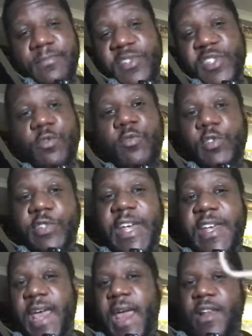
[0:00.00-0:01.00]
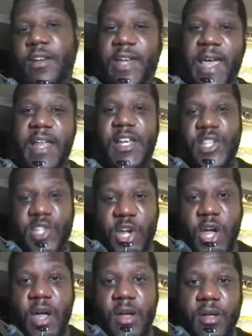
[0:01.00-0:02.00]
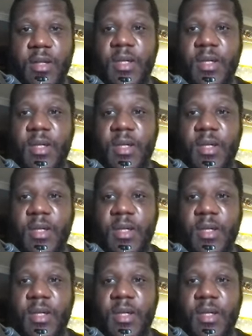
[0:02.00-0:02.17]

So we will take a look at the chart.